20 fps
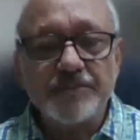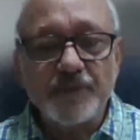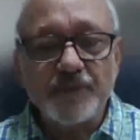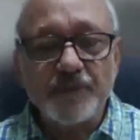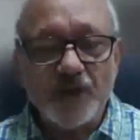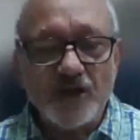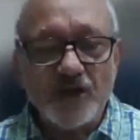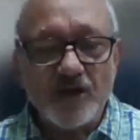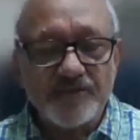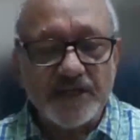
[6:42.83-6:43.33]

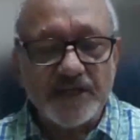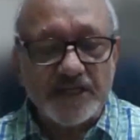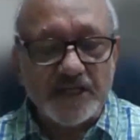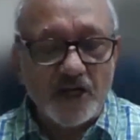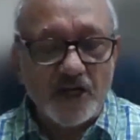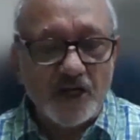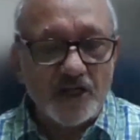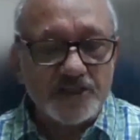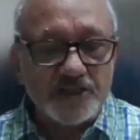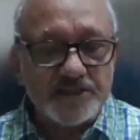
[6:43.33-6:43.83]
chapter of
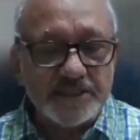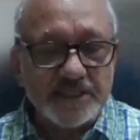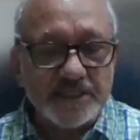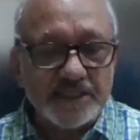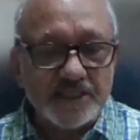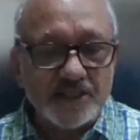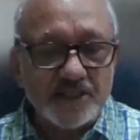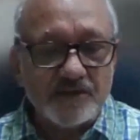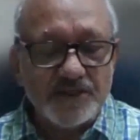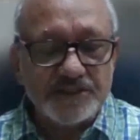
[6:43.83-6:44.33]
technology
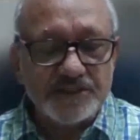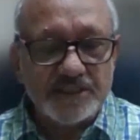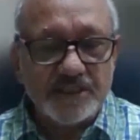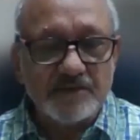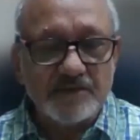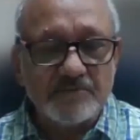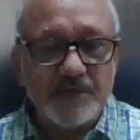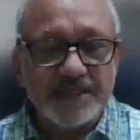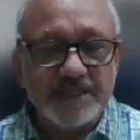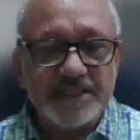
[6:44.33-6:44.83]
and
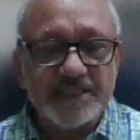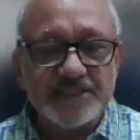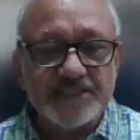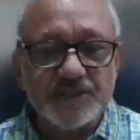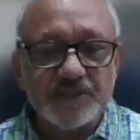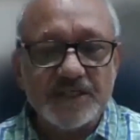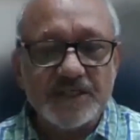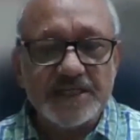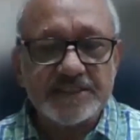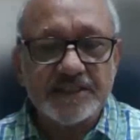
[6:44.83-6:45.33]
innovation in math
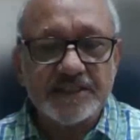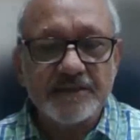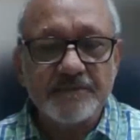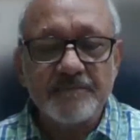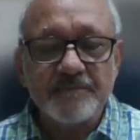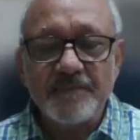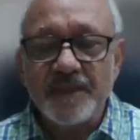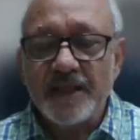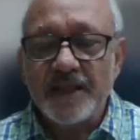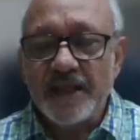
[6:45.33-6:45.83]

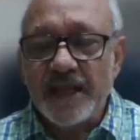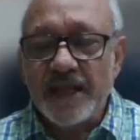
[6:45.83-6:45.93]
education.